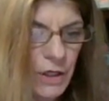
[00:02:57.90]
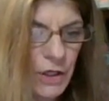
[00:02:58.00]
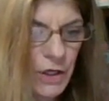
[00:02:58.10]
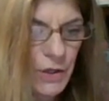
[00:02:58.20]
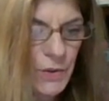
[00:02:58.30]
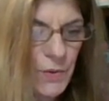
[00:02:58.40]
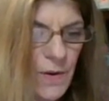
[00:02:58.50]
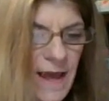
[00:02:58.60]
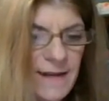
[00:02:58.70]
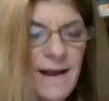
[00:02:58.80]

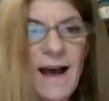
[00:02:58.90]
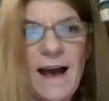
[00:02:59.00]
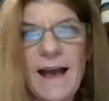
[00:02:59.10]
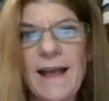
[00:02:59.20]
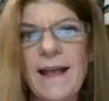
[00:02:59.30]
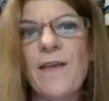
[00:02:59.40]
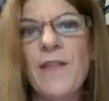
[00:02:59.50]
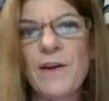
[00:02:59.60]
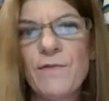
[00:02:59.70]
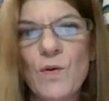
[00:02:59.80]
U and I,
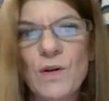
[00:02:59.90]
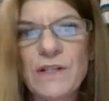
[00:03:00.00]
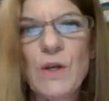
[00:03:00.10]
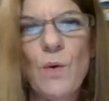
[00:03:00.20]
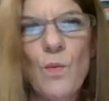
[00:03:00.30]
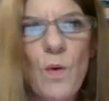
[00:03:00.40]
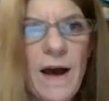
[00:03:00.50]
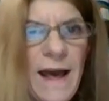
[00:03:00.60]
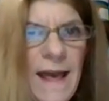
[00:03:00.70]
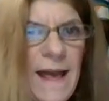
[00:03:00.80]
and then of course
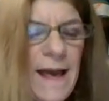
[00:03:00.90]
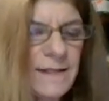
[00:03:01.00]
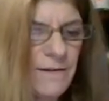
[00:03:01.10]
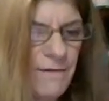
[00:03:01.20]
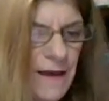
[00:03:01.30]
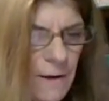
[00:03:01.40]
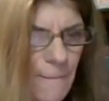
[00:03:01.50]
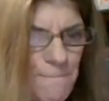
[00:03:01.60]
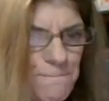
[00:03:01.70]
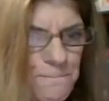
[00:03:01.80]
Y as a
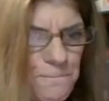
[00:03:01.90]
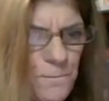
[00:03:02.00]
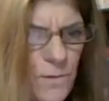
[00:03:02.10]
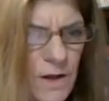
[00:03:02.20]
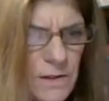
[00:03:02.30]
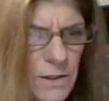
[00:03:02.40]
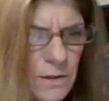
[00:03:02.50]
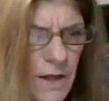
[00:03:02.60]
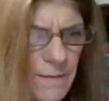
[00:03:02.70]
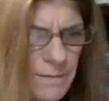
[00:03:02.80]
vowel. So
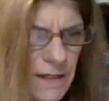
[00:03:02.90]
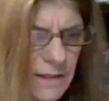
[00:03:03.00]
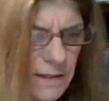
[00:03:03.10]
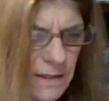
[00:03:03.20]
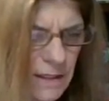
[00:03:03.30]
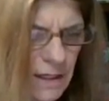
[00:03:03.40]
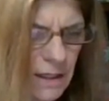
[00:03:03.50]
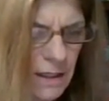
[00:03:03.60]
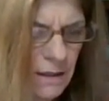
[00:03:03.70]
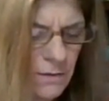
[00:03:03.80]
let me
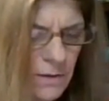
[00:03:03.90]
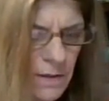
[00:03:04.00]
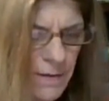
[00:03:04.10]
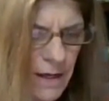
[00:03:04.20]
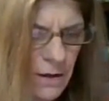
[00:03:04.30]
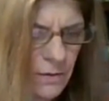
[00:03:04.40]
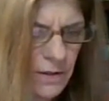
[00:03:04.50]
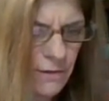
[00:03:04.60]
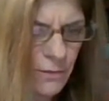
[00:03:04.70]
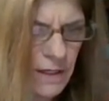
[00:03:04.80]
see, what about
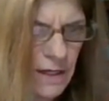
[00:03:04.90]
if we